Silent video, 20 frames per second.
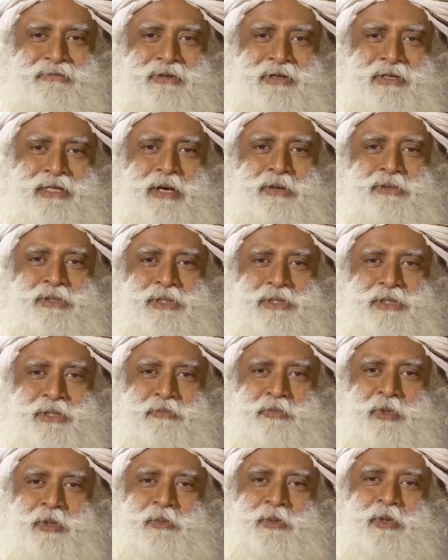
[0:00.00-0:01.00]
for thousands
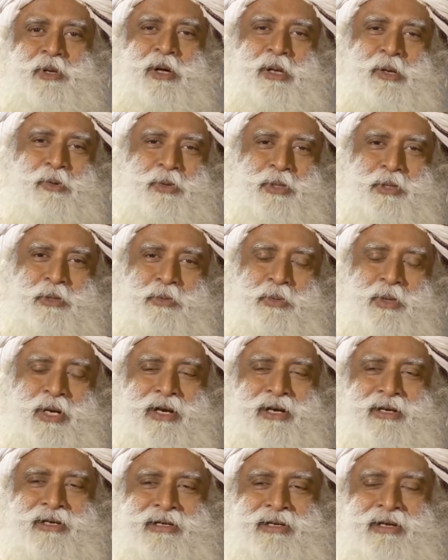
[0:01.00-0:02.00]
of people all over the
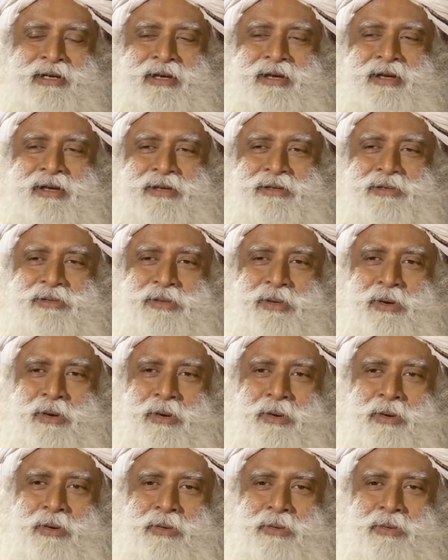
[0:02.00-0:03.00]
world.
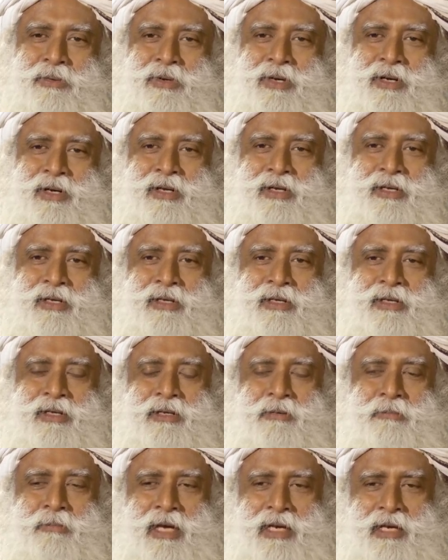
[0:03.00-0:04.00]
So,
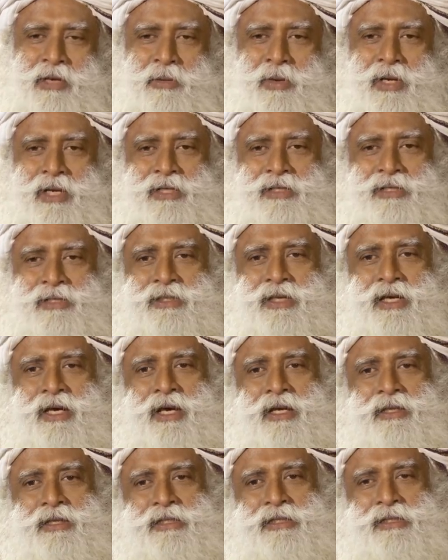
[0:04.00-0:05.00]
in many ways,
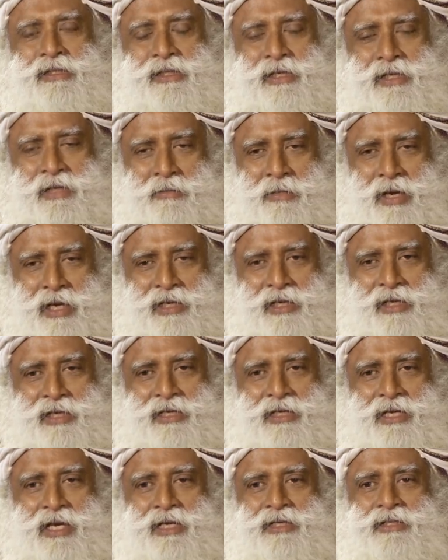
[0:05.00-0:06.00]
uh, this is a reminder,
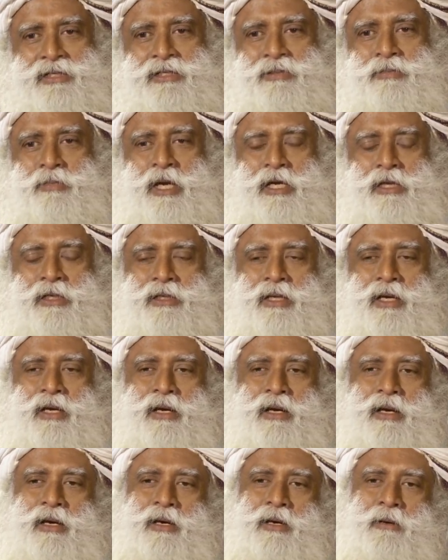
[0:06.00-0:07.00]
yes, but
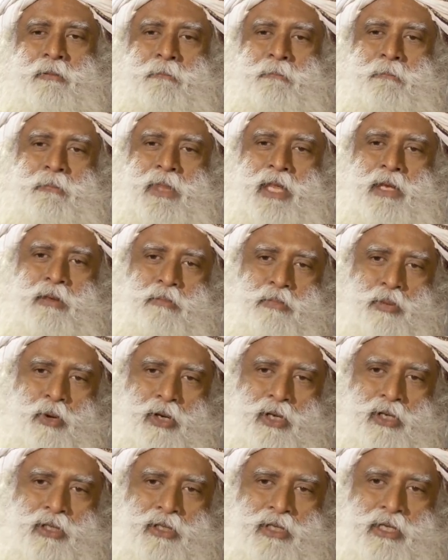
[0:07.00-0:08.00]
uh, the
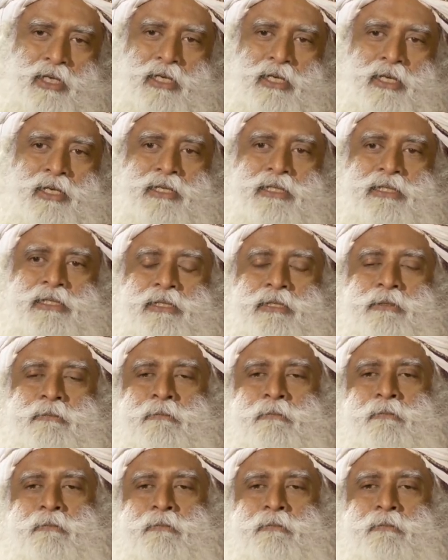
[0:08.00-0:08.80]
important thing is,